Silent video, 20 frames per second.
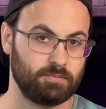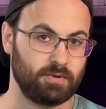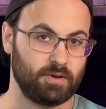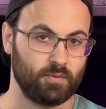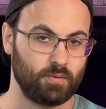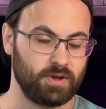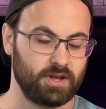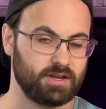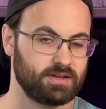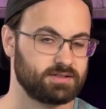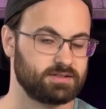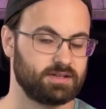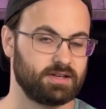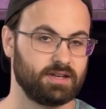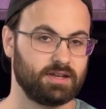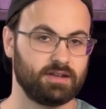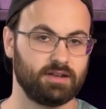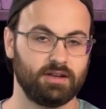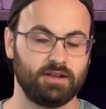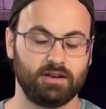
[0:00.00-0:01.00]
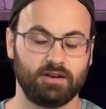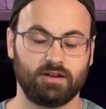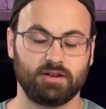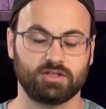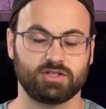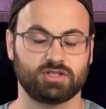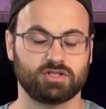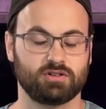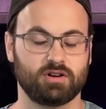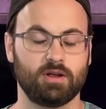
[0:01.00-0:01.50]
me weeks, like not
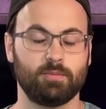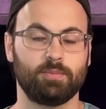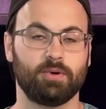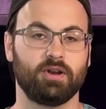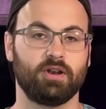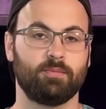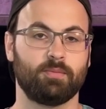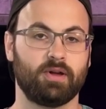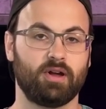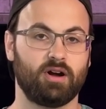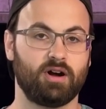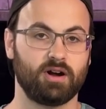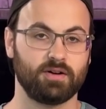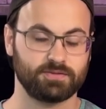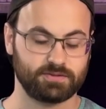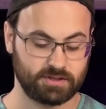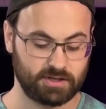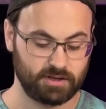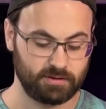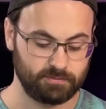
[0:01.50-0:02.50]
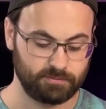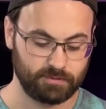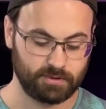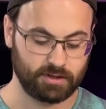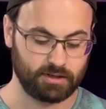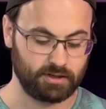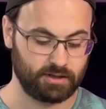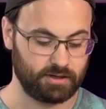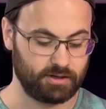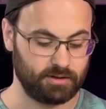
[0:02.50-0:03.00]
straight, but in my off time,
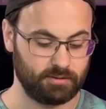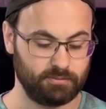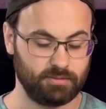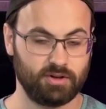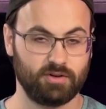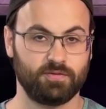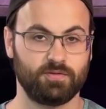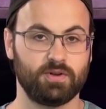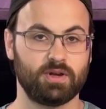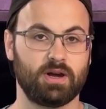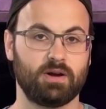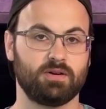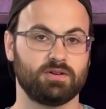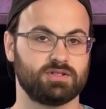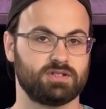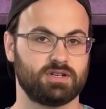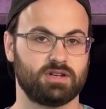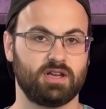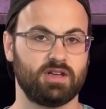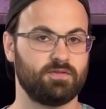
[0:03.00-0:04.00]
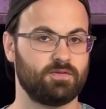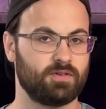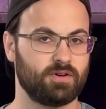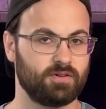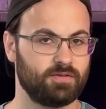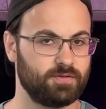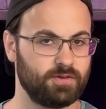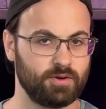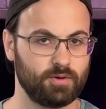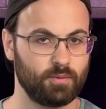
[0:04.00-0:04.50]
um, you know, a few hours a night for a
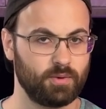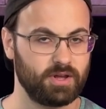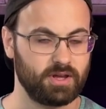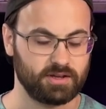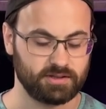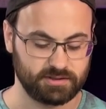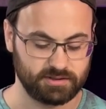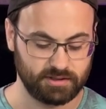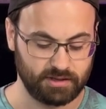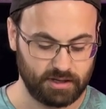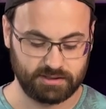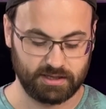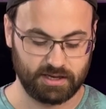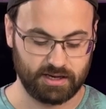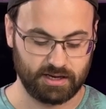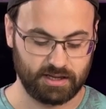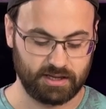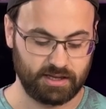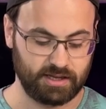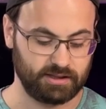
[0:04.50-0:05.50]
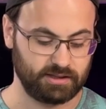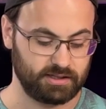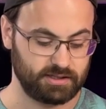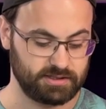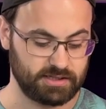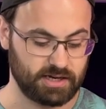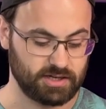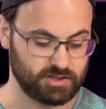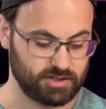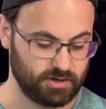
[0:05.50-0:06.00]
few weeks to get a kit
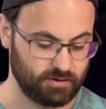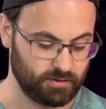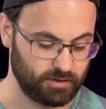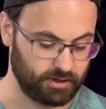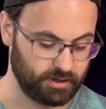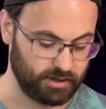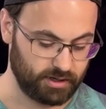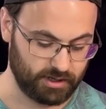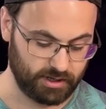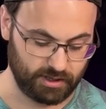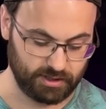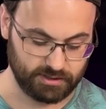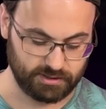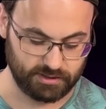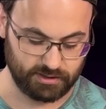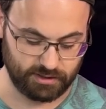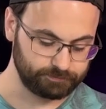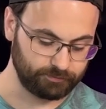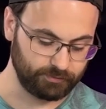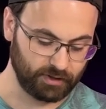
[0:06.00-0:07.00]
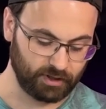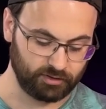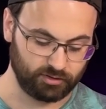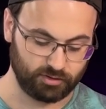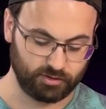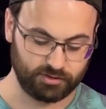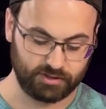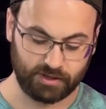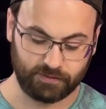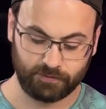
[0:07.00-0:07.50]
that's actually really nice.
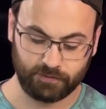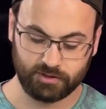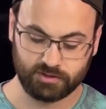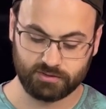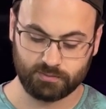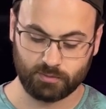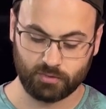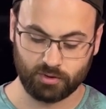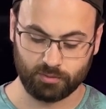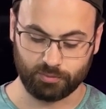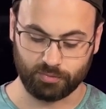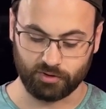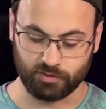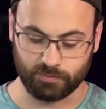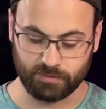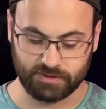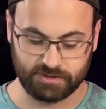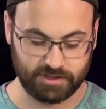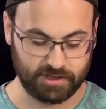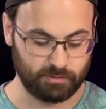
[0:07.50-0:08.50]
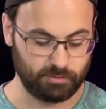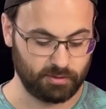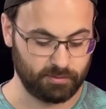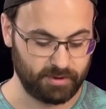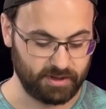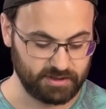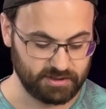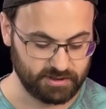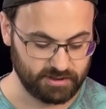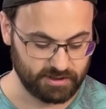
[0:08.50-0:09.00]
So definitely some more improvements that could be
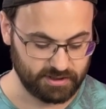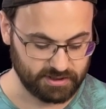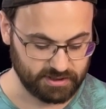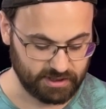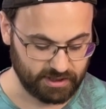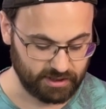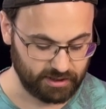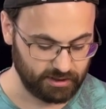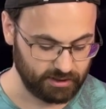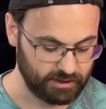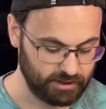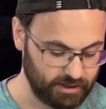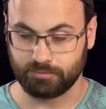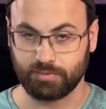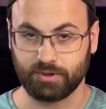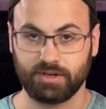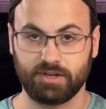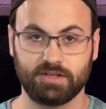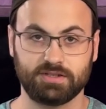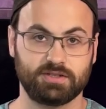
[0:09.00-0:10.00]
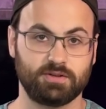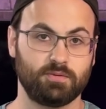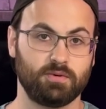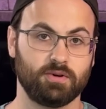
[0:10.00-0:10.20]
made to this kit, but is it